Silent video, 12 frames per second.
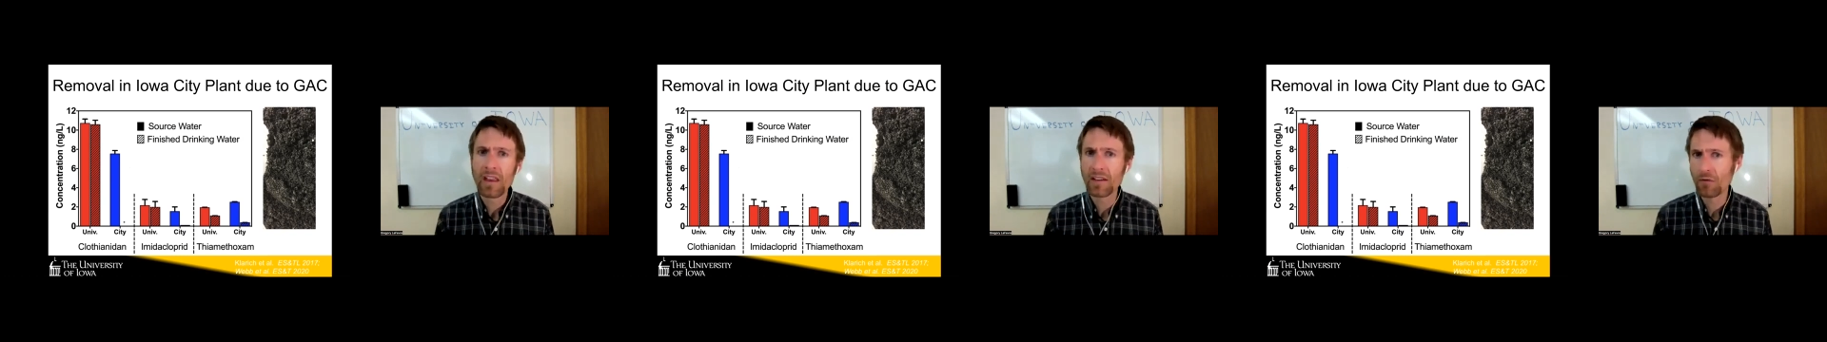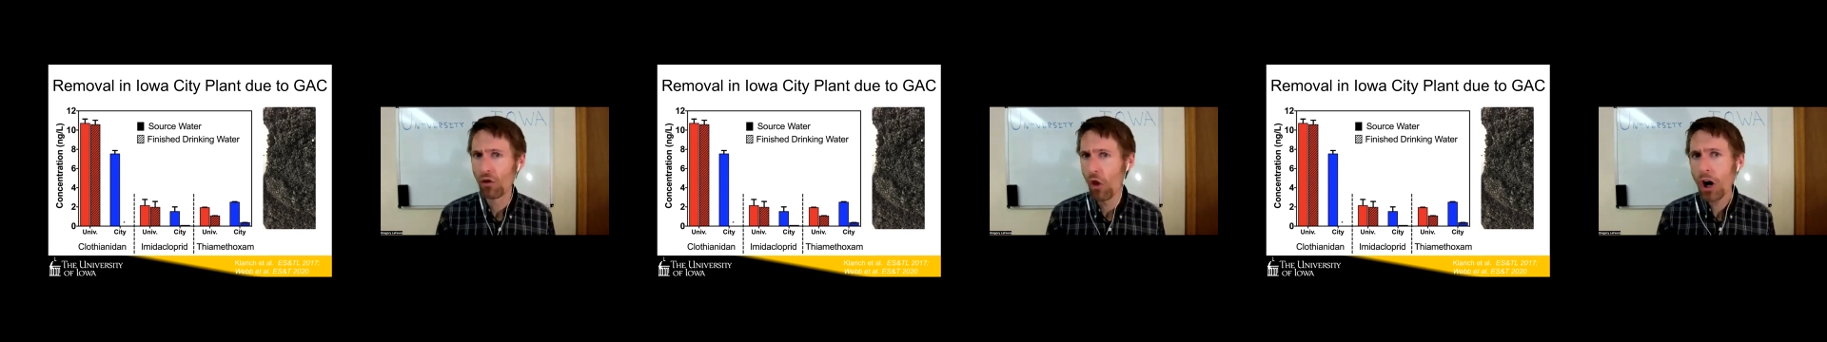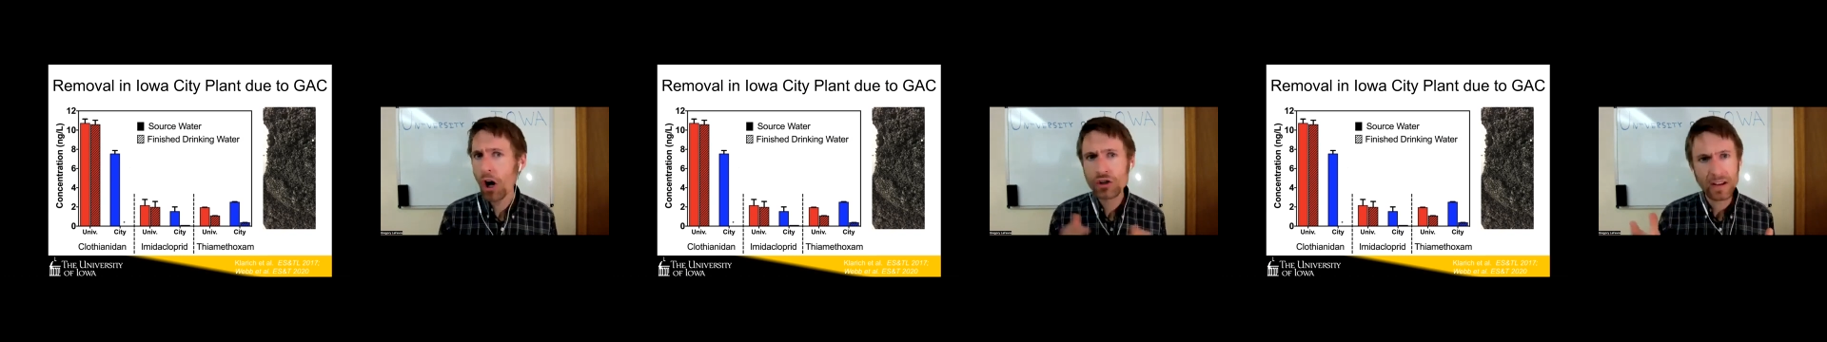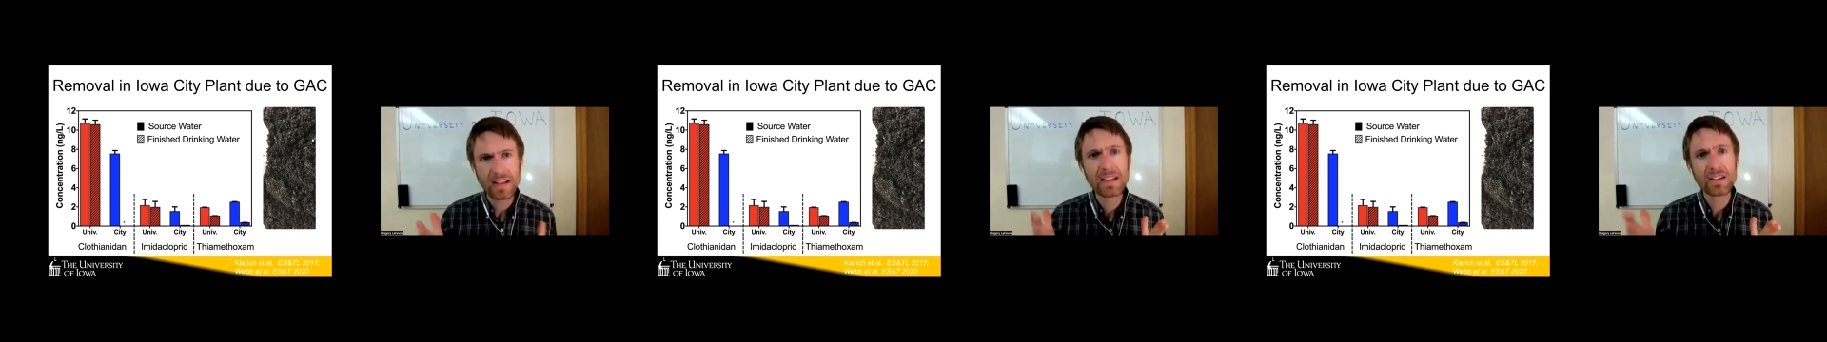
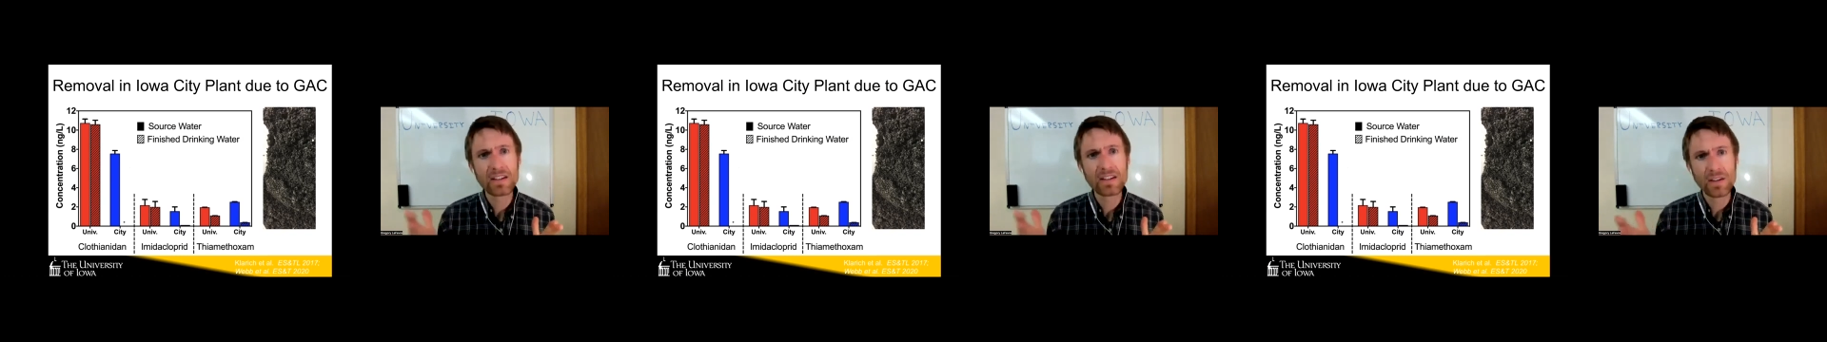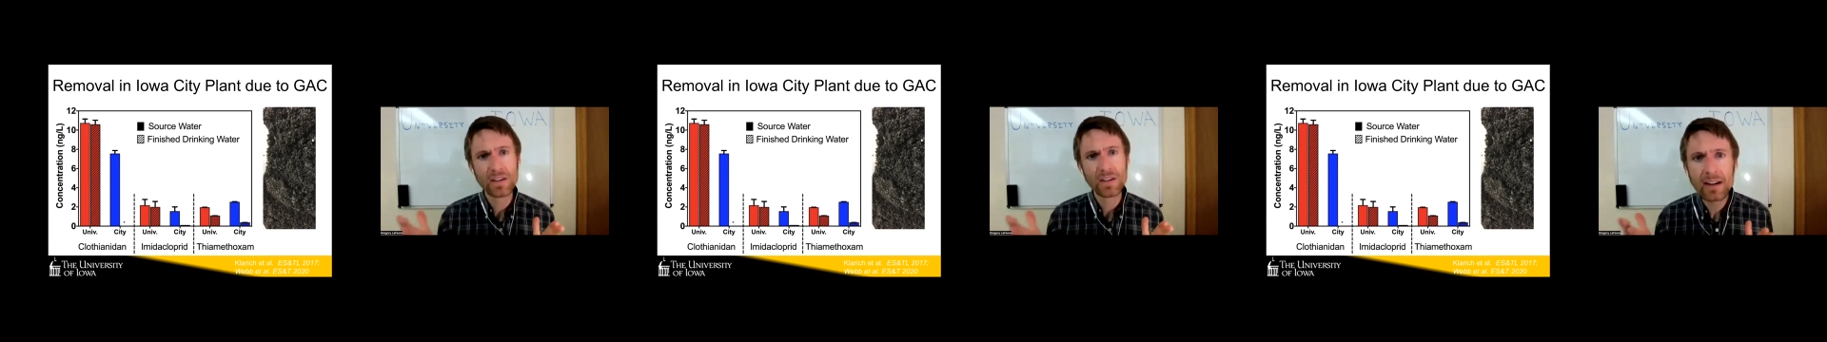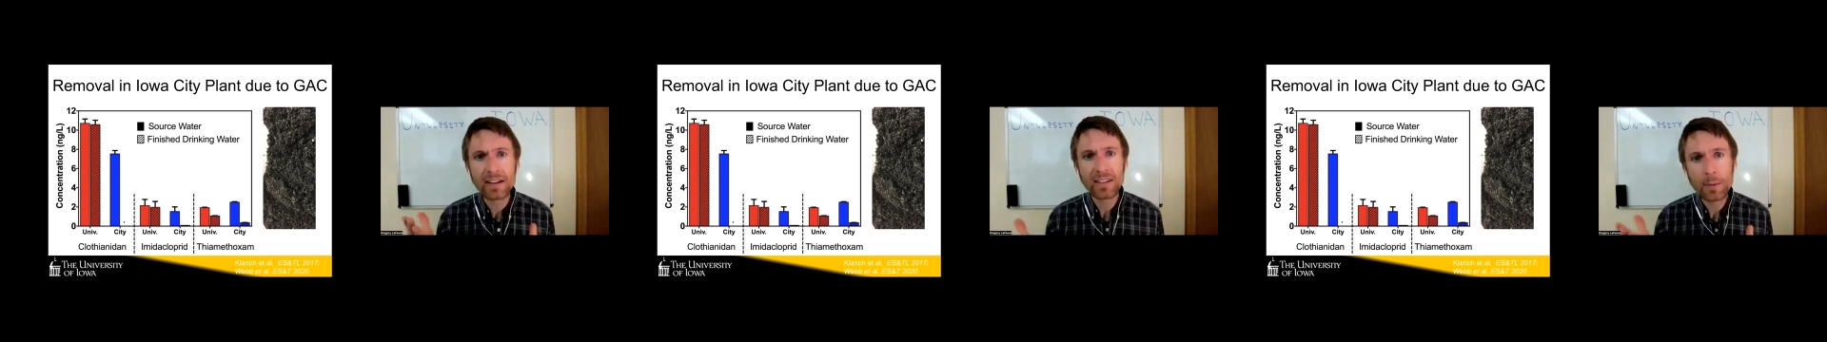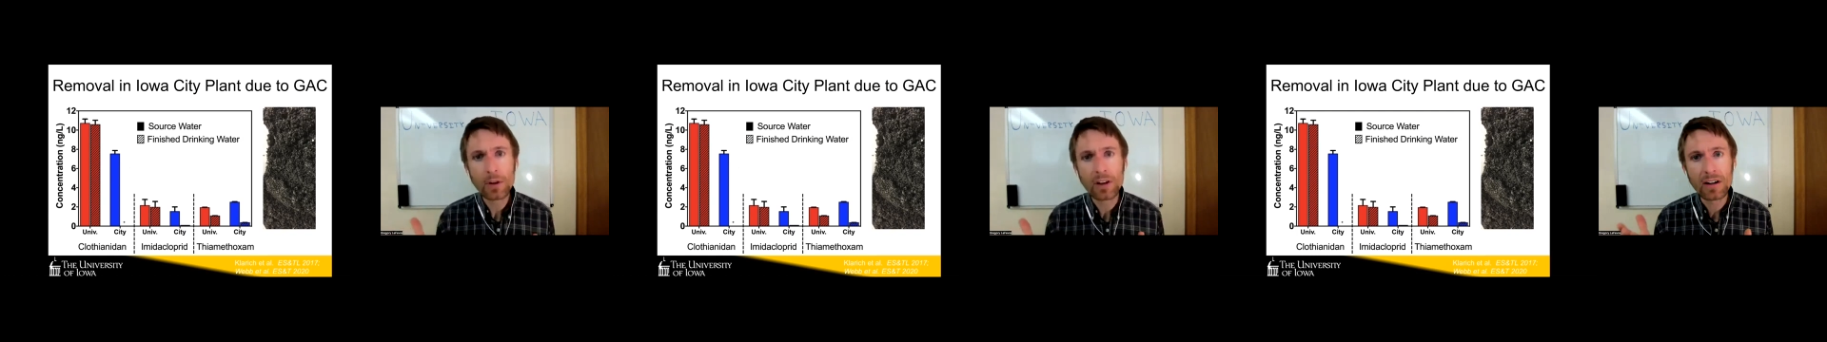largely these are very
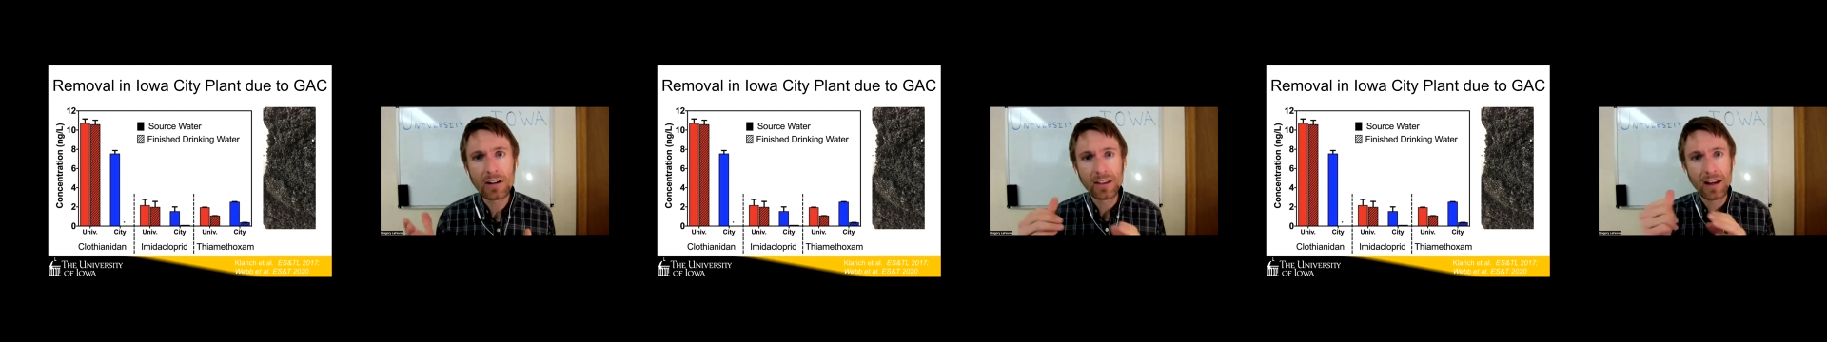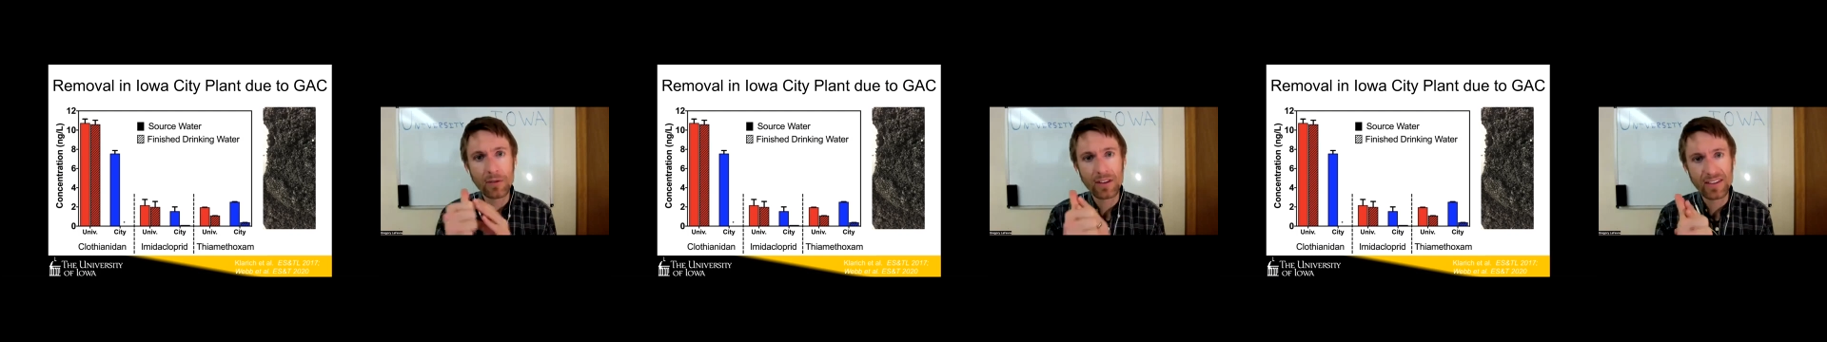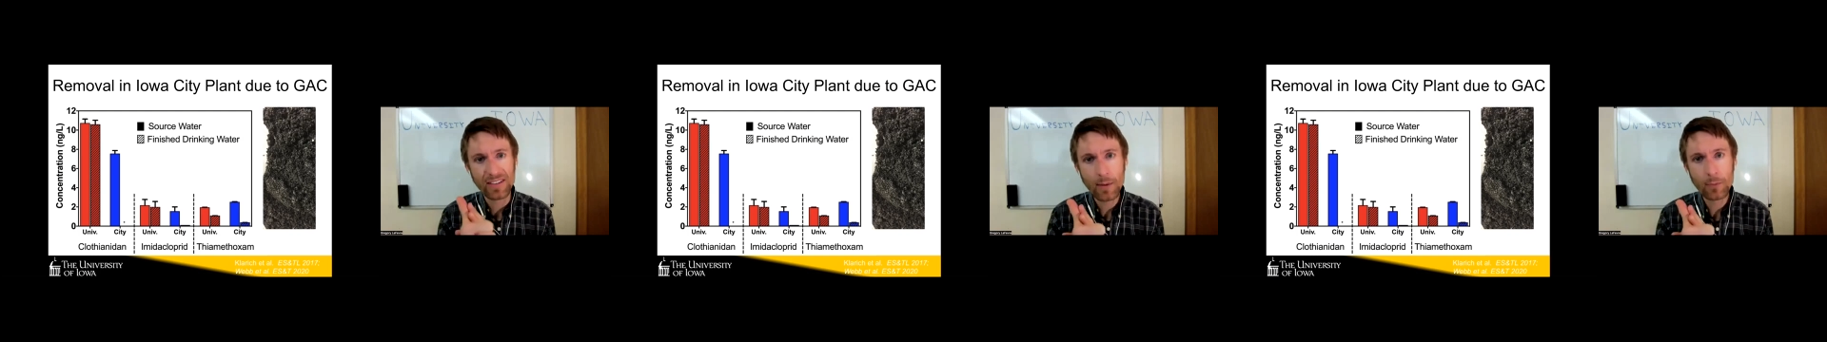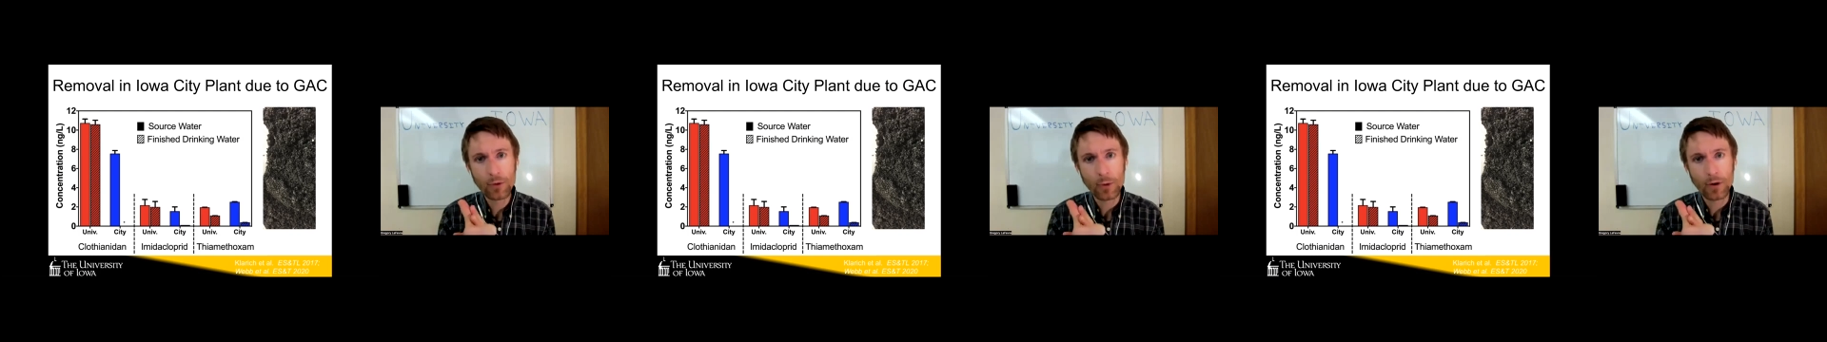similar. They have the same
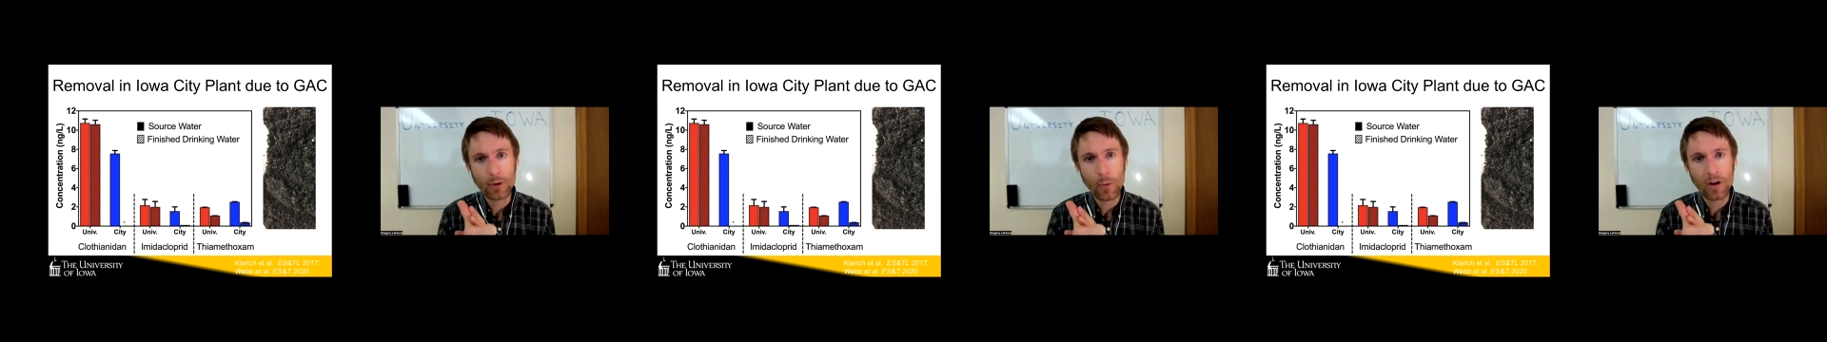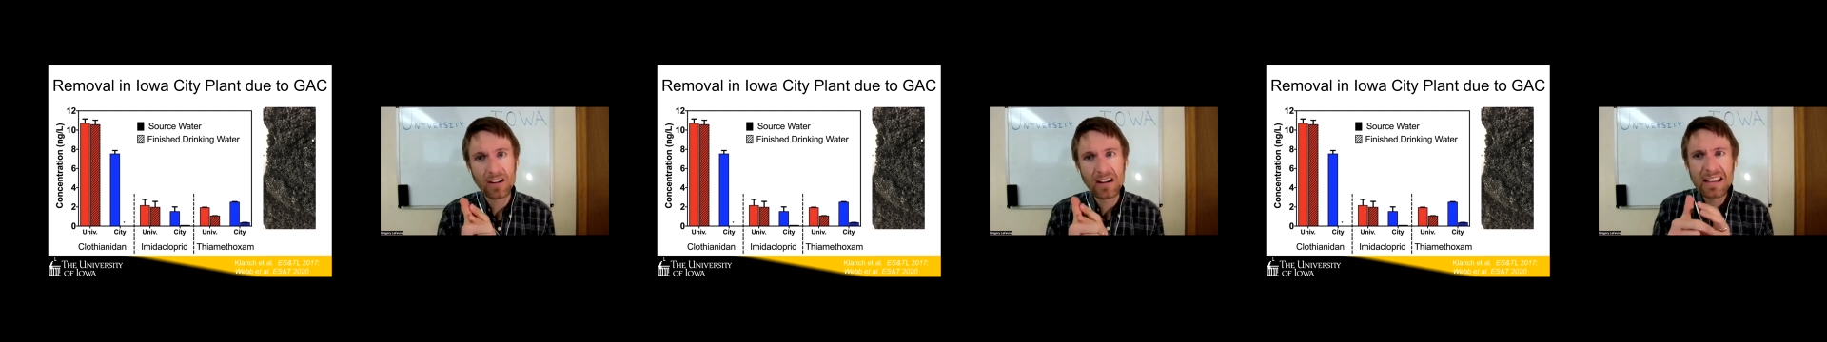source water.